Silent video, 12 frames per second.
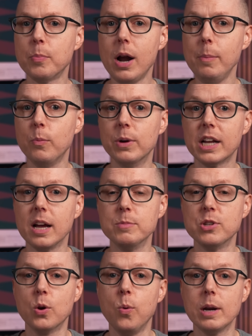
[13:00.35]
a problem when it
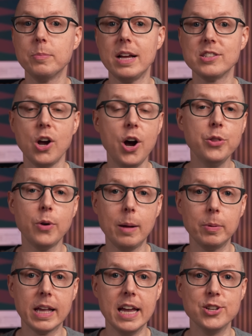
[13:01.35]
comes to quantum dot's other
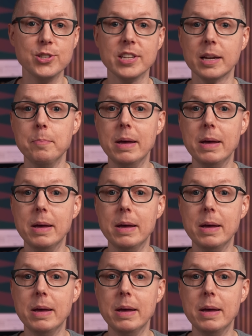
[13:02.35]
applications like